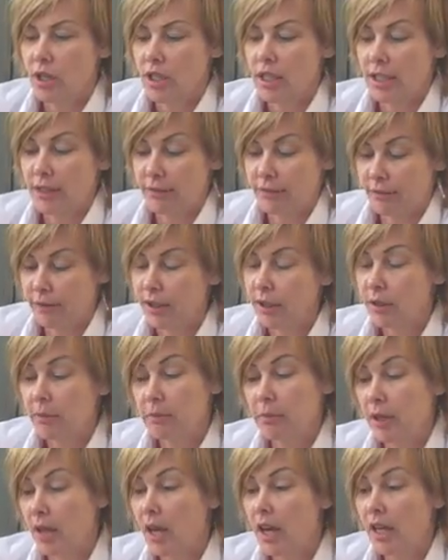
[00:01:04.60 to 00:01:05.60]
different,
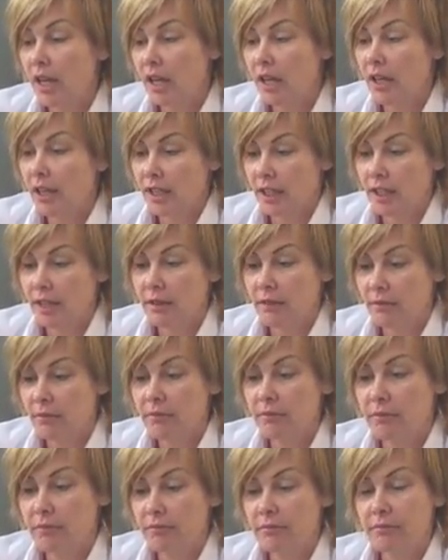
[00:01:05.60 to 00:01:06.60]
but I like
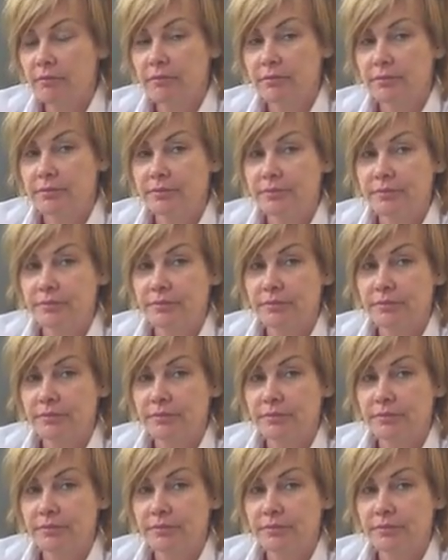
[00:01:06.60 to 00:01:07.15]
it.